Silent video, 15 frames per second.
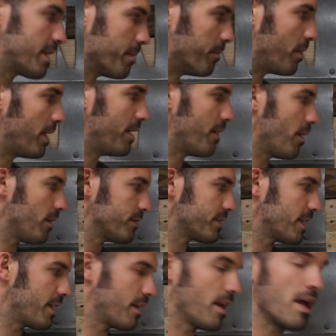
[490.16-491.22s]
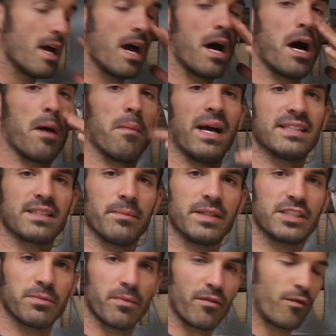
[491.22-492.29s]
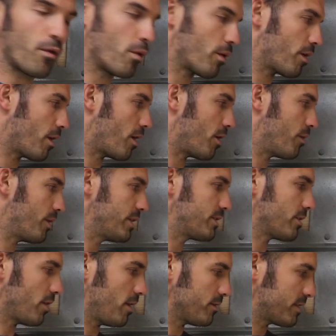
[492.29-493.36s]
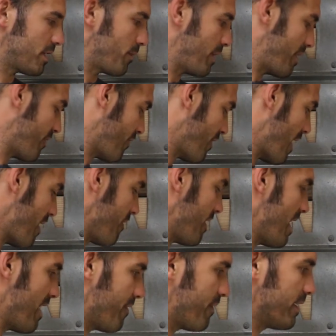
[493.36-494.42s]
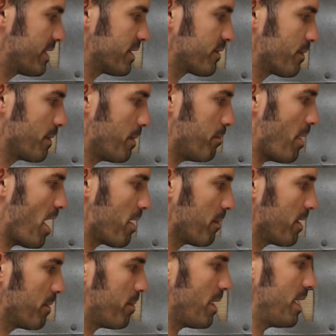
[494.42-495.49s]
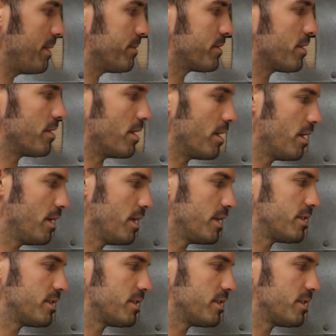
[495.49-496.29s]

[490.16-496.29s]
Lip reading: completed offset. As I mentioned before, our original offset, we had 5.5 inches from the bottom of the pipe to the